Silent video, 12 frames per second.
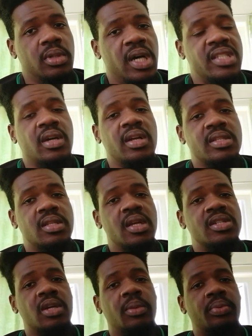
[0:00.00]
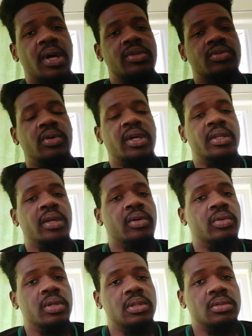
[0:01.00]
As consolation prize, we go get a
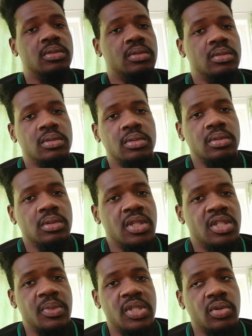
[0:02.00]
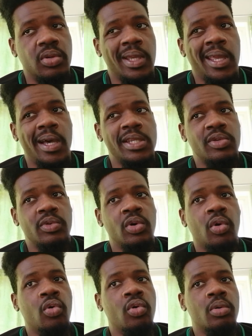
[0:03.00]
goal. Is me so you can't say we
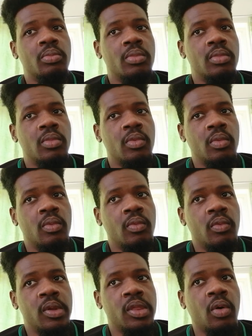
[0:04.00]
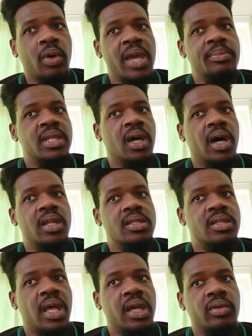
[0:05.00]
go home with our empty
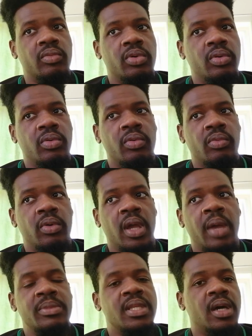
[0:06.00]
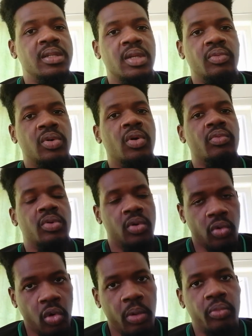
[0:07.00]
hands, like we we, we empty handed. We go we
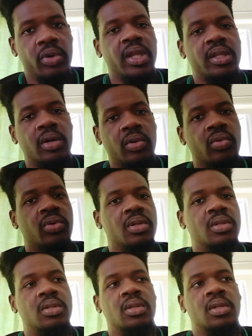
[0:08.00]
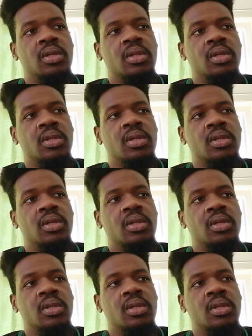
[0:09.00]
go home, we get a goal.